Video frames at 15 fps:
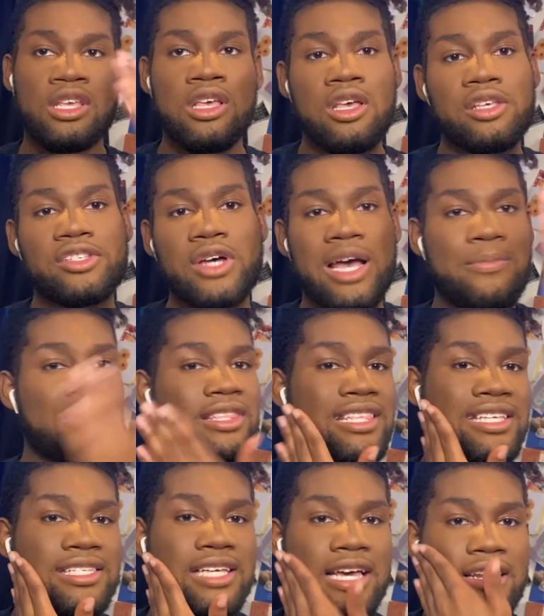So I put
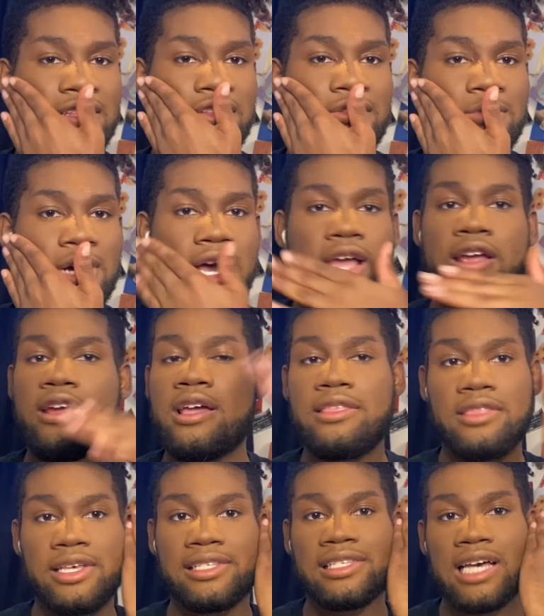this side a little higher
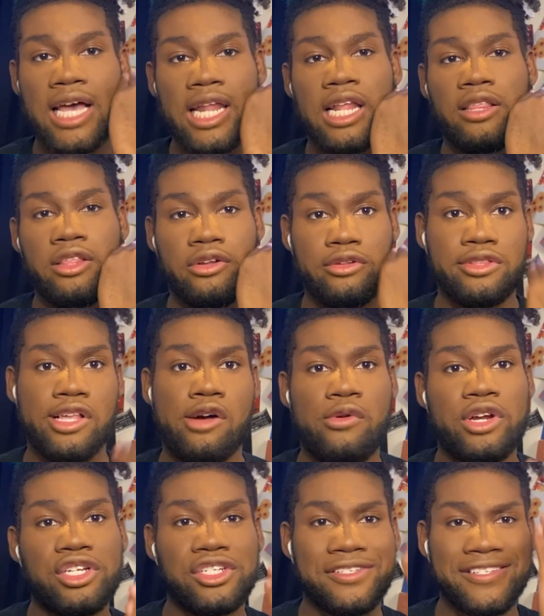and this side a little
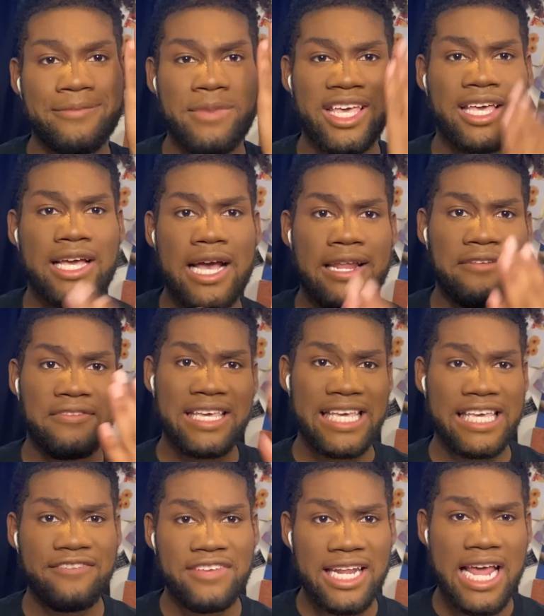lower just to make it kind of
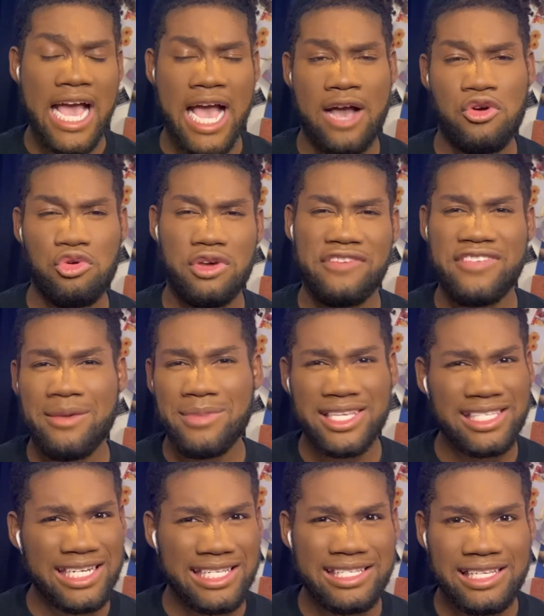even out, if that
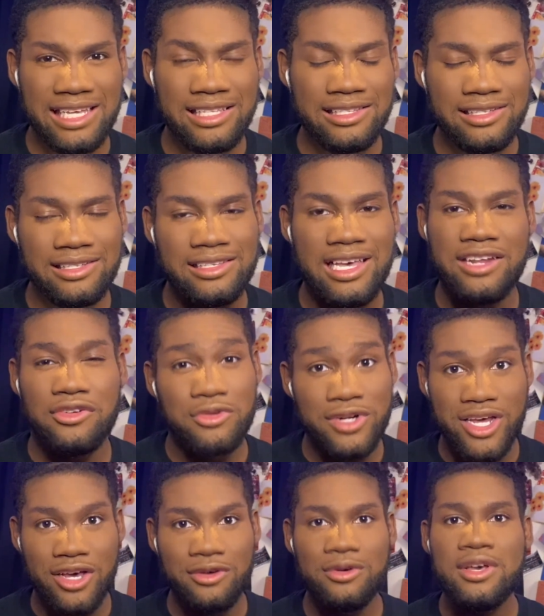makes any sense. I don't
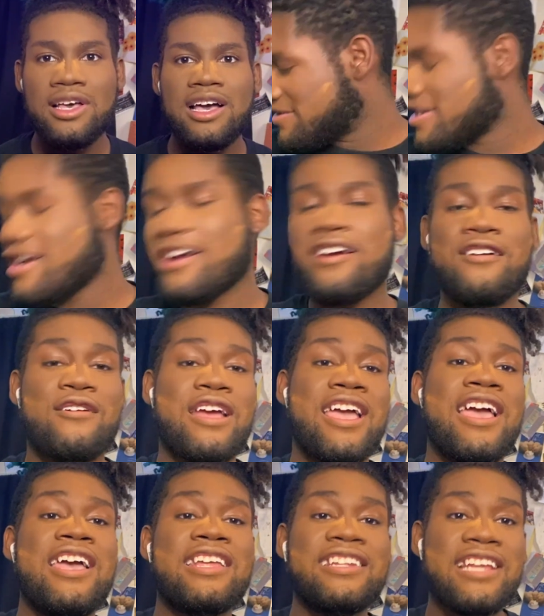know.
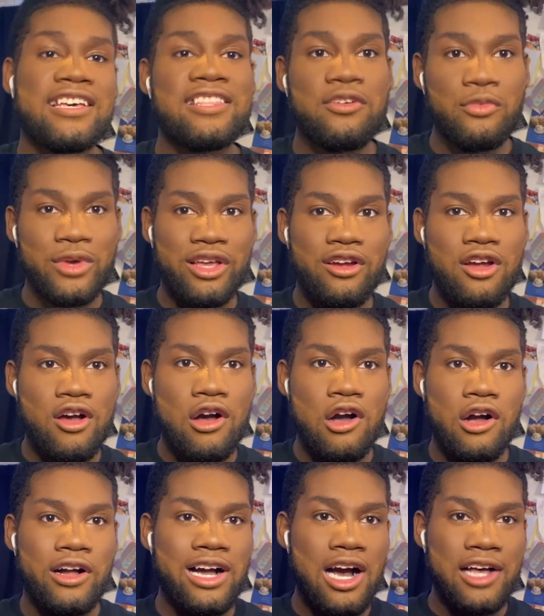Alright, now that we are
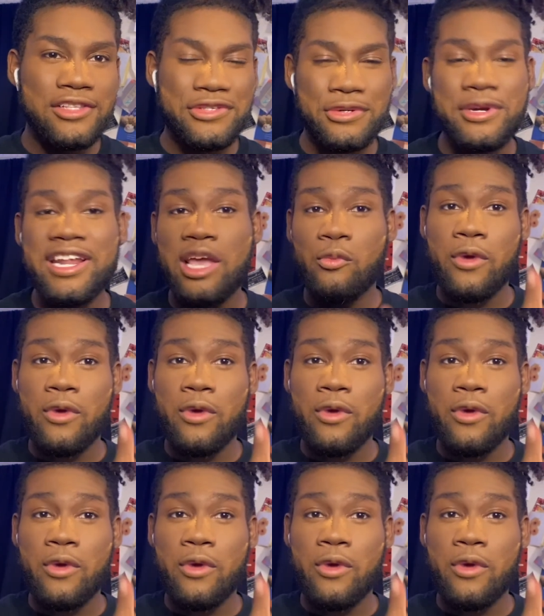all contoured and we're